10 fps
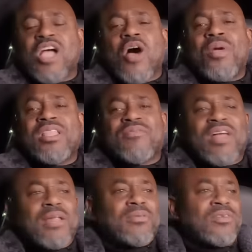No, we
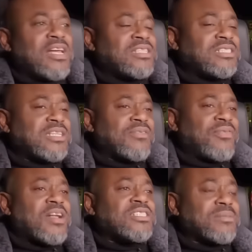developed a relationship,
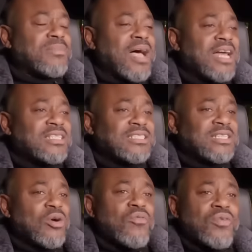friendship,
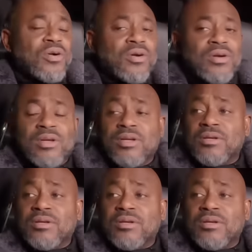honestly, over